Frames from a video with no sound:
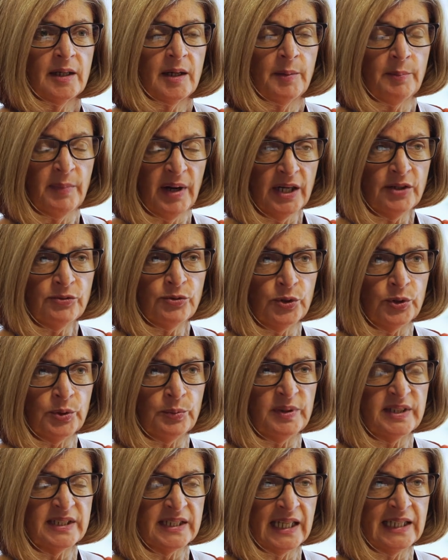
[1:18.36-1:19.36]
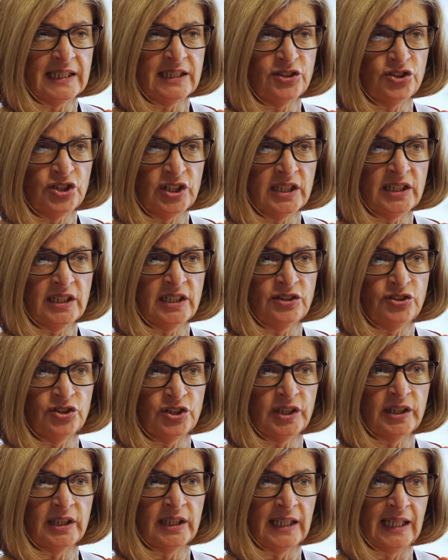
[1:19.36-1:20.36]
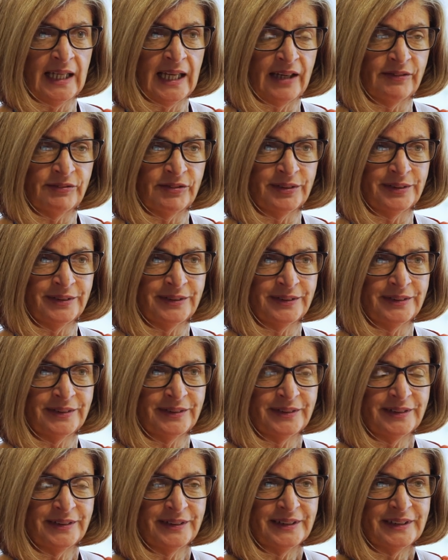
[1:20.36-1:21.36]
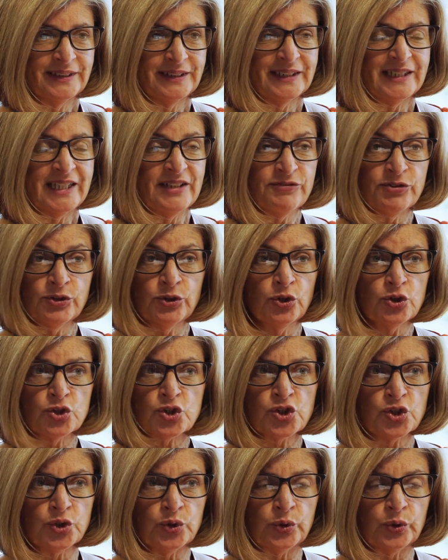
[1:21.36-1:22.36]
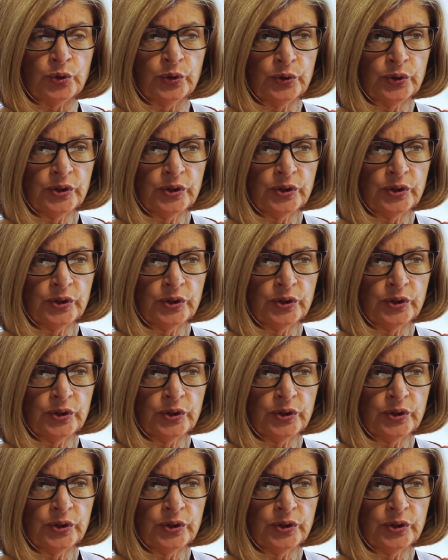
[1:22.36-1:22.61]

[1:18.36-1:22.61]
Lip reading: My room is NDG11. If you're not sure,